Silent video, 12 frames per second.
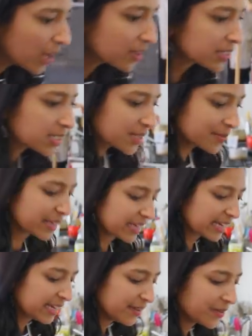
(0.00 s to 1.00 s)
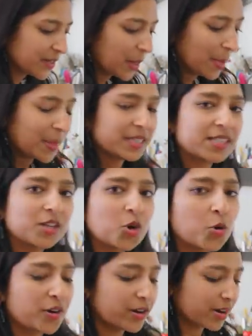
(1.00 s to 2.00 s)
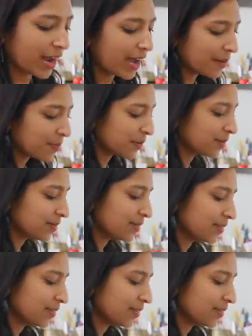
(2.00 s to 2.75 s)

melt some ghee. This is a quarter cup.